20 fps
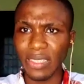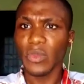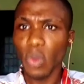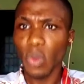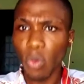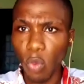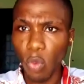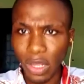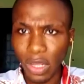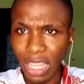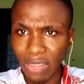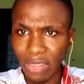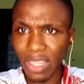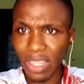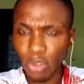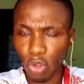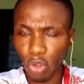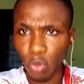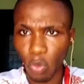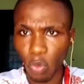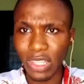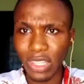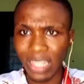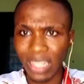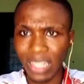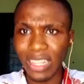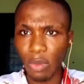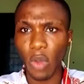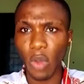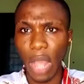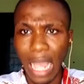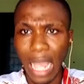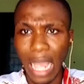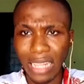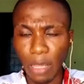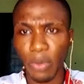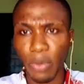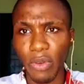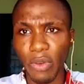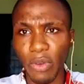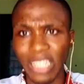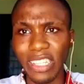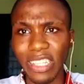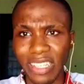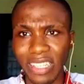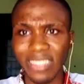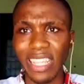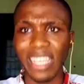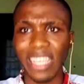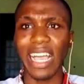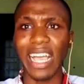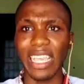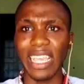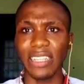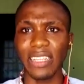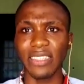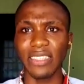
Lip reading: What have they done with why are they providing this legal aid?